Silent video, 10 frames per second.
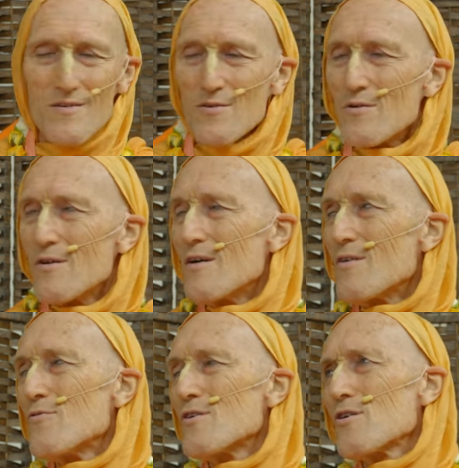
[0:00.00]
To
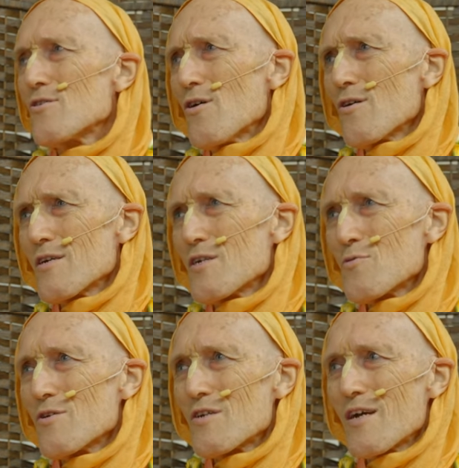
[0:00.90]
Richard
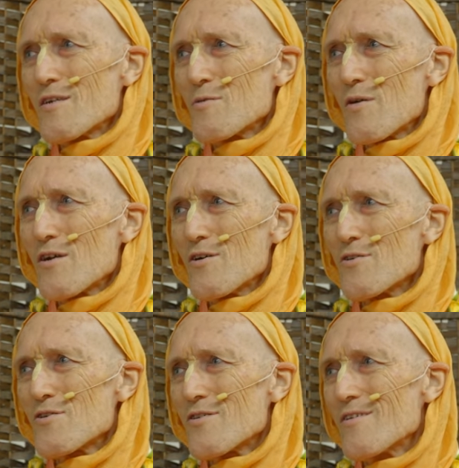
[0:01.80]
Dawkins would say is
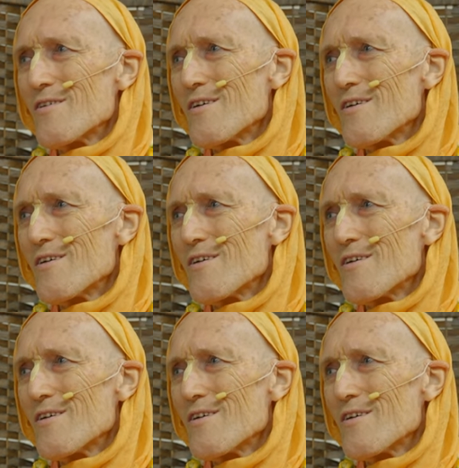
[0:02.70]
because